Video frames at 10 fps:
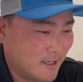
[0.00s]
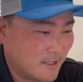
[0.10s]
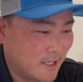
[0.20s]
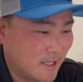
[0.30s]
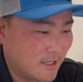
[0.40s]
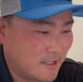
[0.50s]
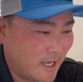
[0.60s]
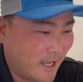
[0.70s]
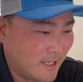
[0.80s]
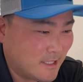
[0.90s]

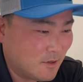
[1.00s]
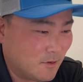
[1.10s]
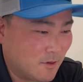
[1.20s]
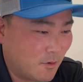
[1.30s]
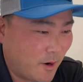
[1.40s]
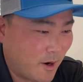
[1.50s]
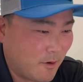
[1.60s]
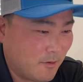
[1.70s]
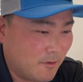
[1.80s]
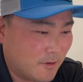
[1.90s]
Jahizo
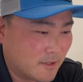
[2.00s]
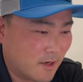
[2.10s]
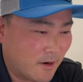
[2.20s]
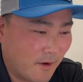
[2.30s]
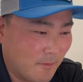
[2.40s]
Guerrero, sorry if I